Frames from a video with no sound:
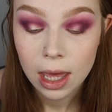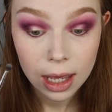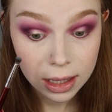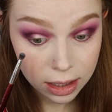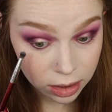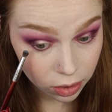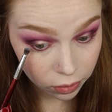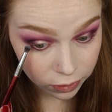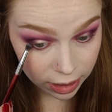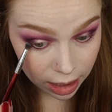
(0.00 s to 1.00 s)
And then
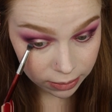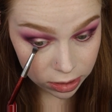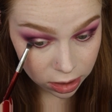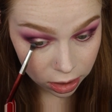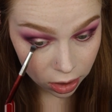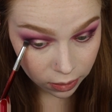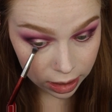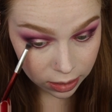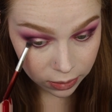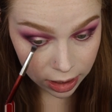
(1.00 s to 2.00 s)
over that, I'm just going to go
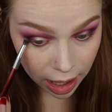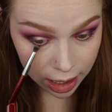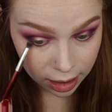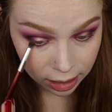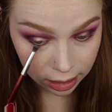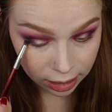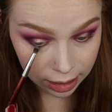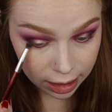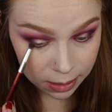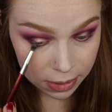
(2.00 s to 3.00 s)
in with a
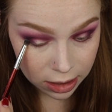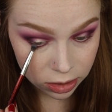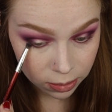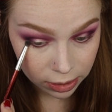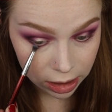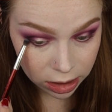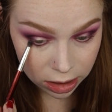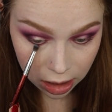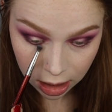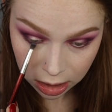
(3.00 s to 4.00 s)
clean pencil
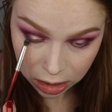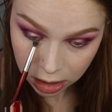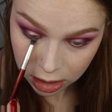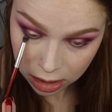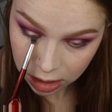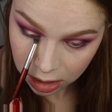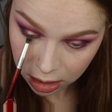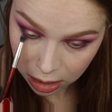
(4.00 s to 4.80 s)
brush and just